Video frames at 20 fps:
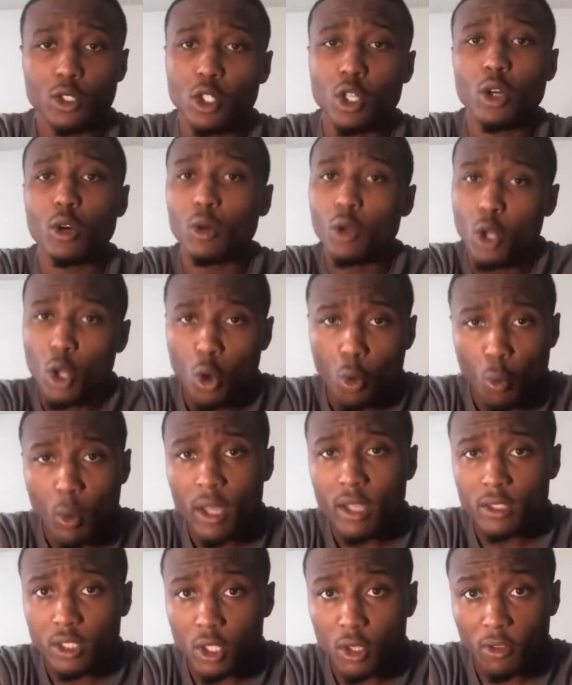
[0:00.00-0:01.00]

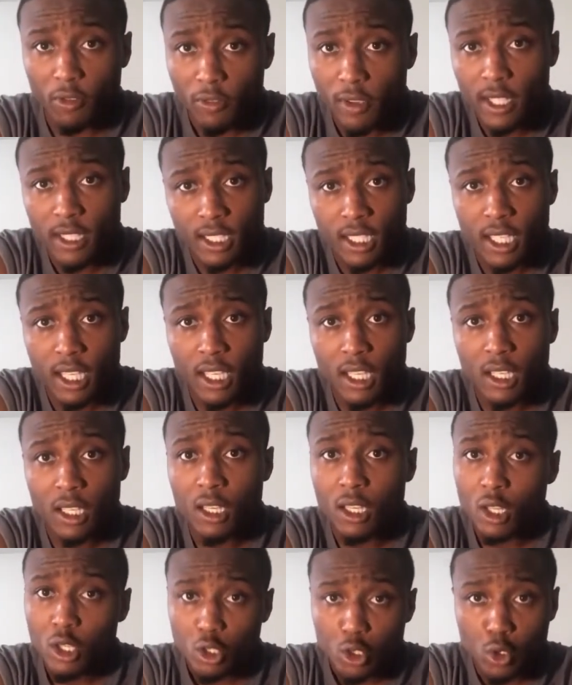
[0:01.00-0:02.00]
So
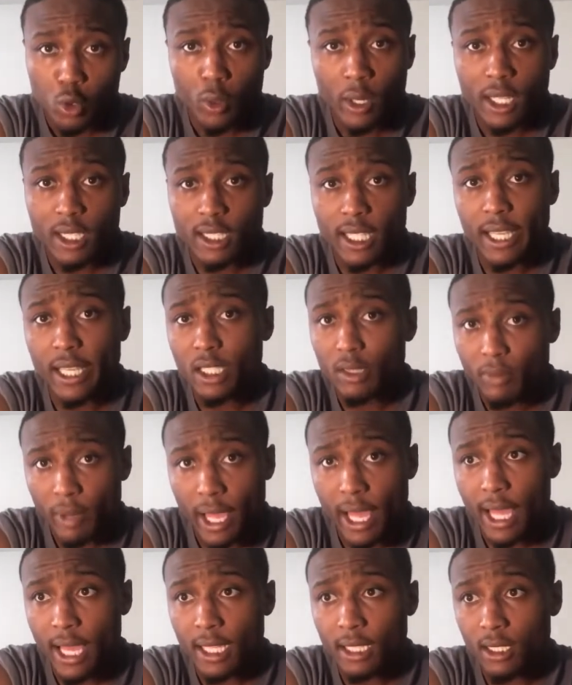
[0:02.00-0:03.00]
15, 20 seconds
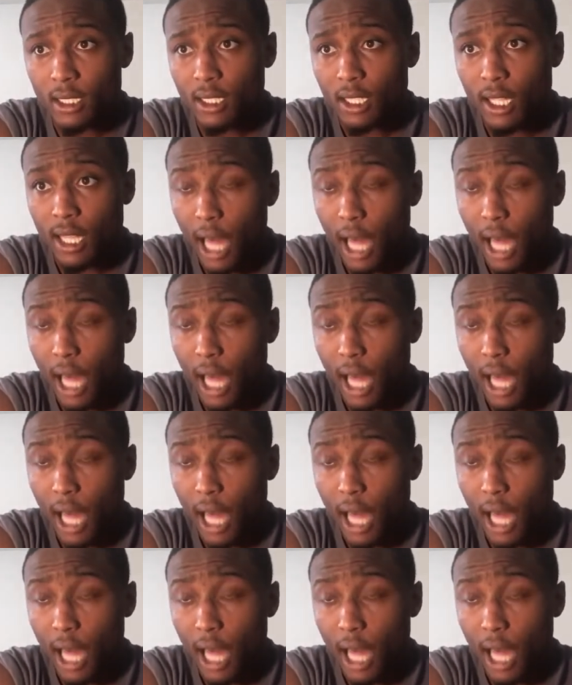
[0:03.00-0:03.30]
pass.